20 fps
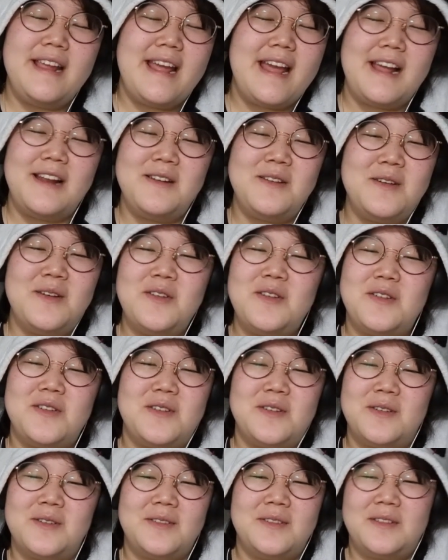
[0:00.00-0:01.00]
yeah,
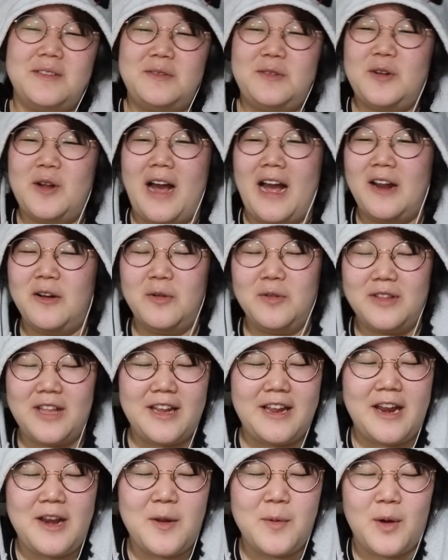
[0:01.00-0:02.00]
no. No, I don't
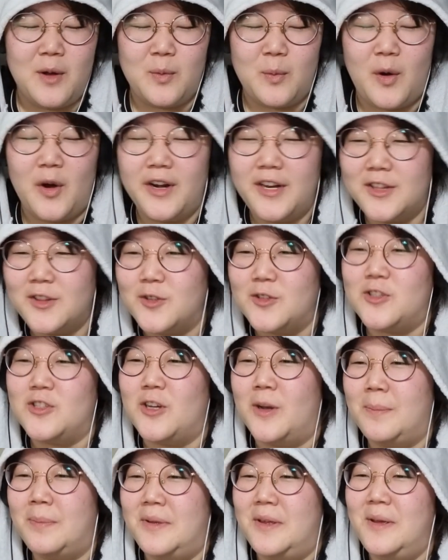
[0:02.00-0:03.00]
think anyone wanted to
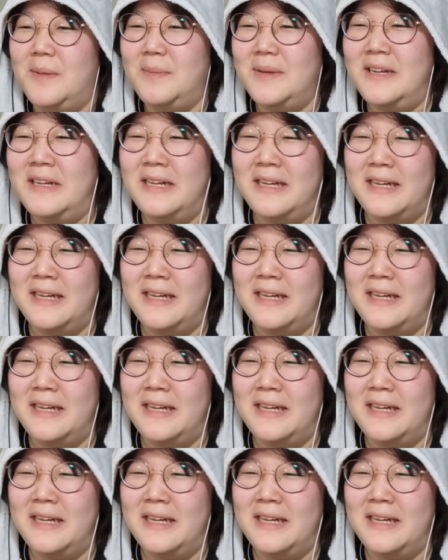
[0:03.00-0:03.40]
stop him.